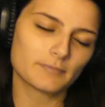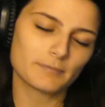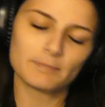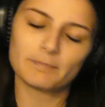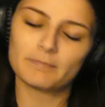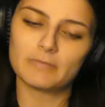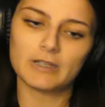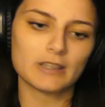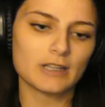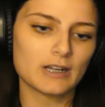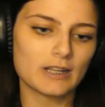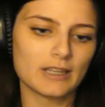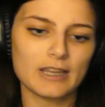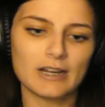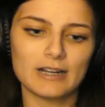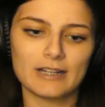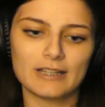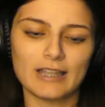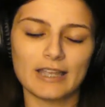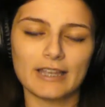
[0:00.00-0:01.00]
But then
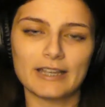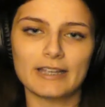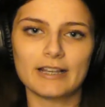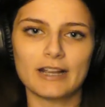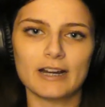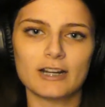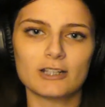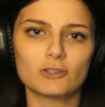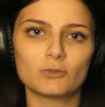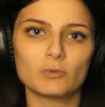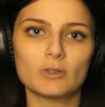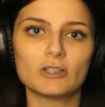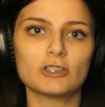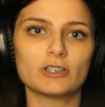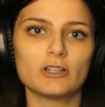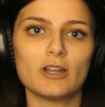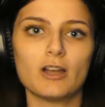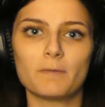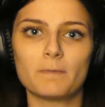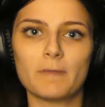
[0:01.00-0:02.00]
again, it like it kind of
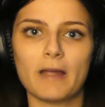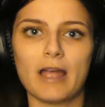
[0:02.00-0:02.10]
switched up